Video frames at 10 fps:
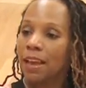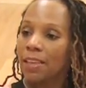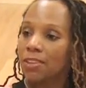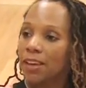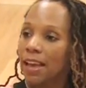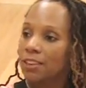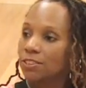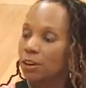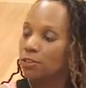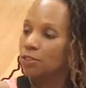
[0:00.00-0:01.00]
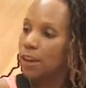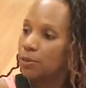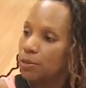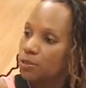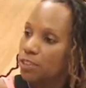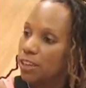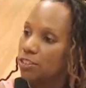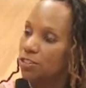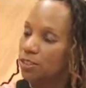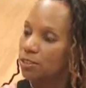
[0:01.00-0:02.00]
And then exhale, find
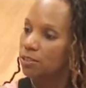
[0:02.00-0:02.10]
rotation.